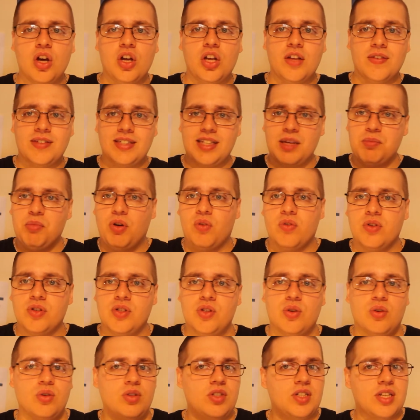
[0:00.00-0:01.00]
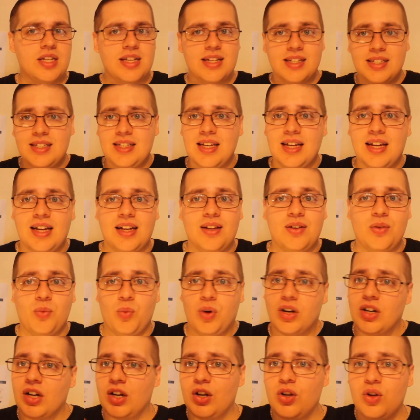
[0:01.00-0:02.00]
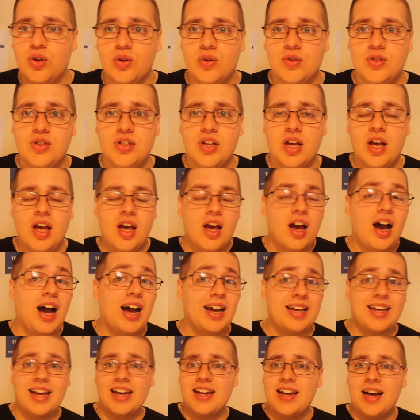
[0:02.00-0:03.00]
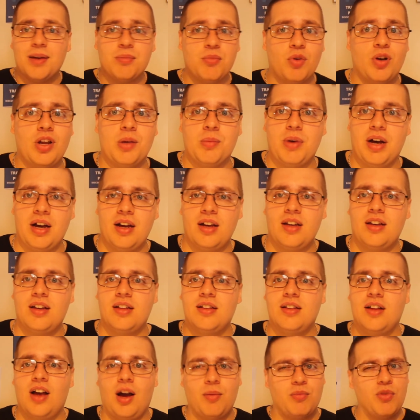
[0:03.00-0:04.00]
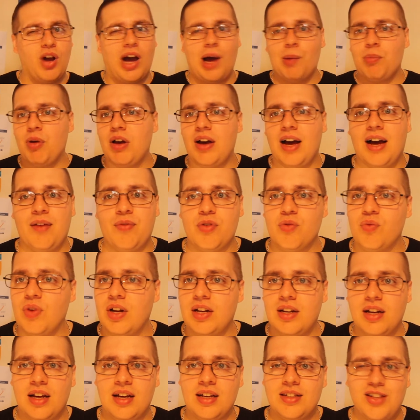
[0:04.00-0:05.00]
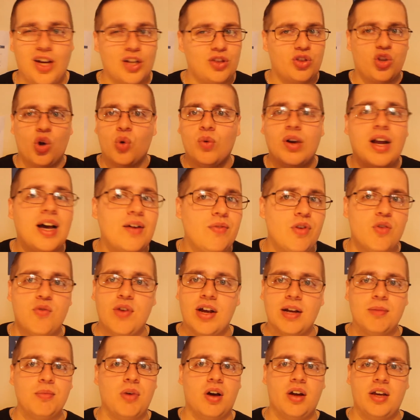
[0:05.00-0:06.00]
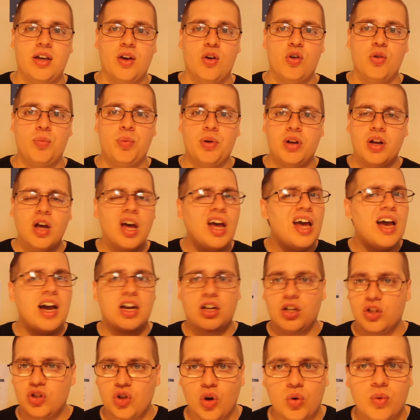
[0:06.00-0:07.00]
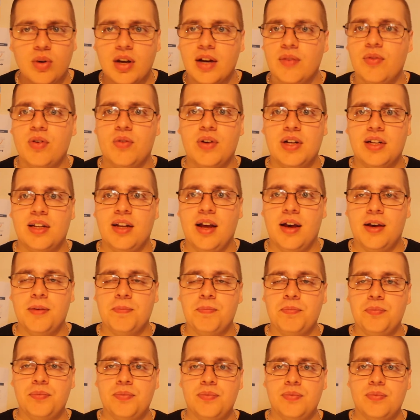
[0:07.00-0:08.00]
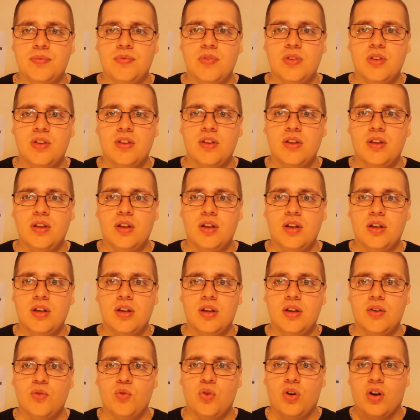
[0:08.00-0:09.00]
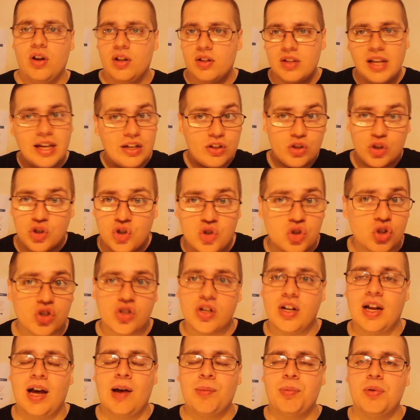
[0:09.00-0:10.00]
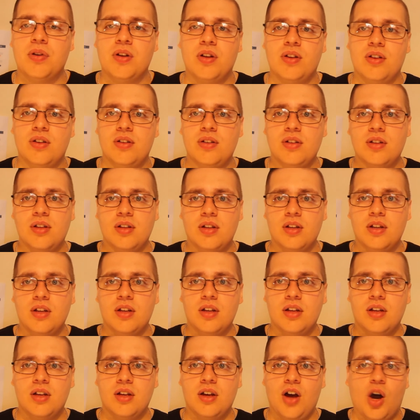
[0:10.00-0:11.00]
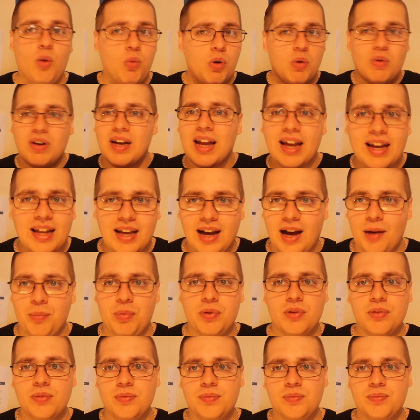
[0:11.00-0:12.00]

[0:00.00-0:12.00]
you see my results and you see that when I lose, I get that money back. I'm not about having red days. I don't have a red market open and I don't have a red day. Right? It just doesn't happen. I won't let it happen.